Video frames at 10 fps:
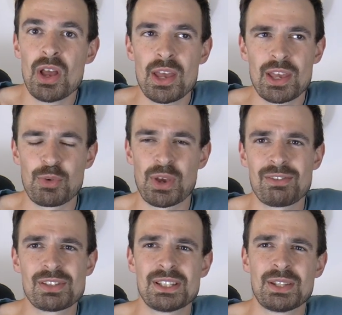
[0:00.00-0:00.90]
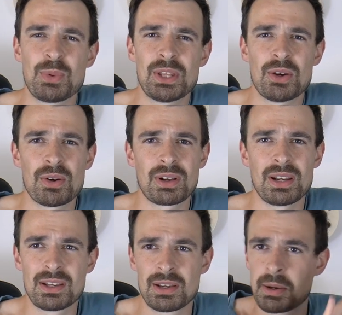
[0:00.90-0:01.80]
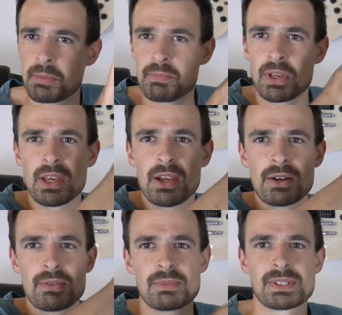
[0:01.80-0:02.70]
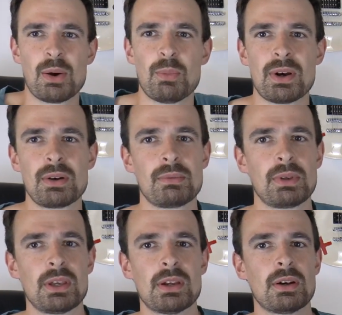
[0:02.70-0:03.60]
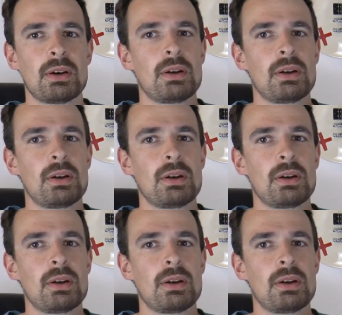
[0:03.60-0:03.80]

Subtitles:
If you haven't seen the video, click here, somewhere here.